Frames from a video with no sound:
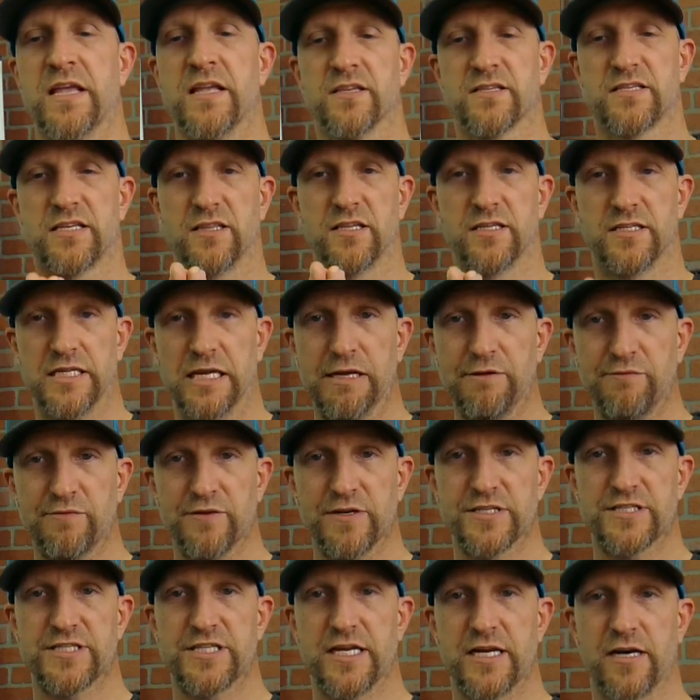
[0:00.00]
See, the
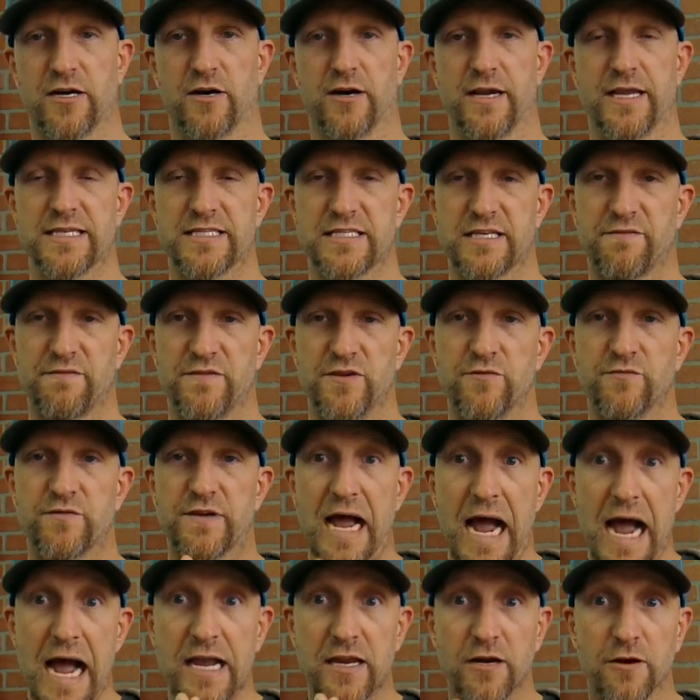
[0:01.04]
difference here is if you've
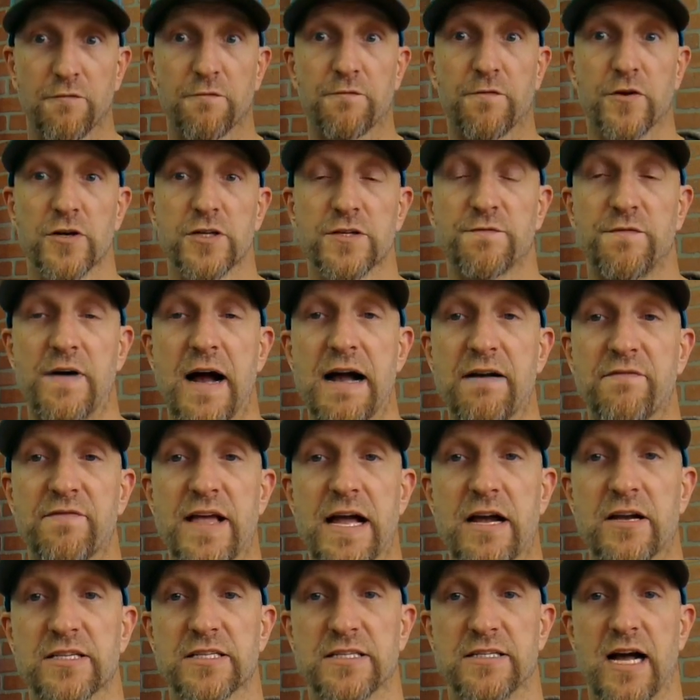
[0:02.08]
got your first
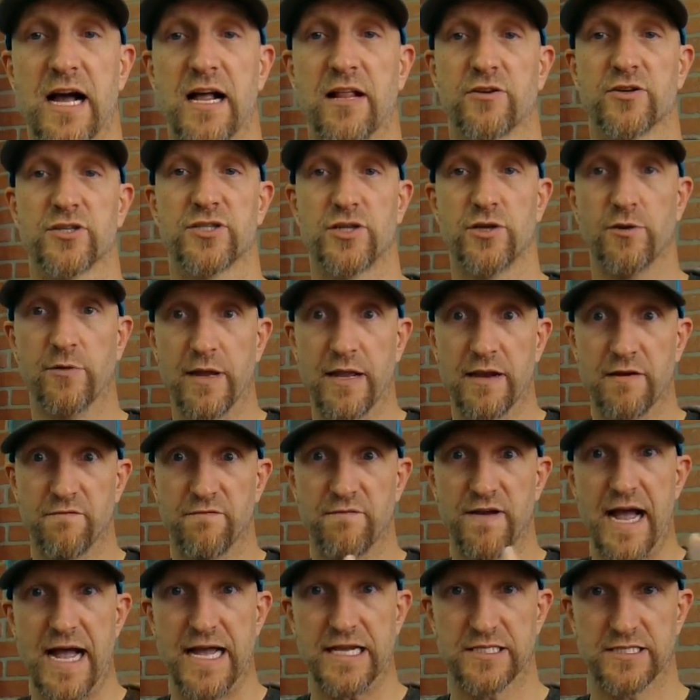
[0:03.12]
$5,000 to
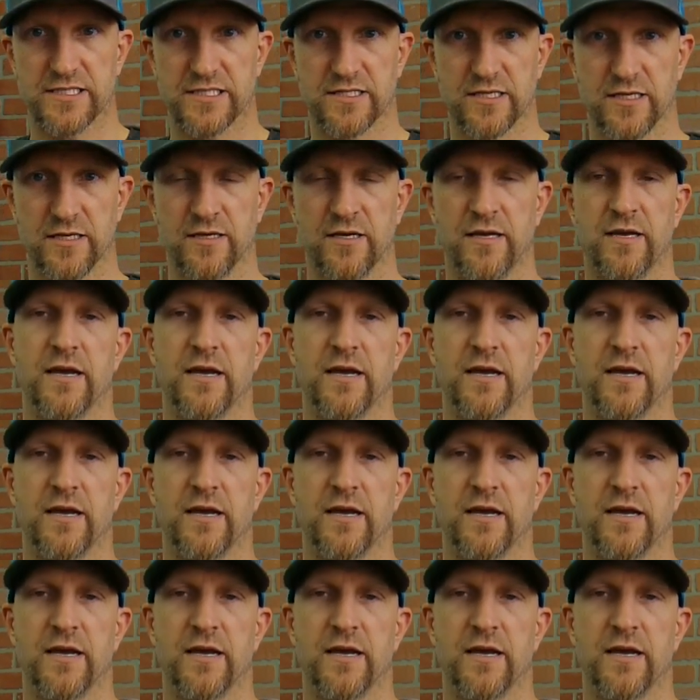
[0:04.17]
invest,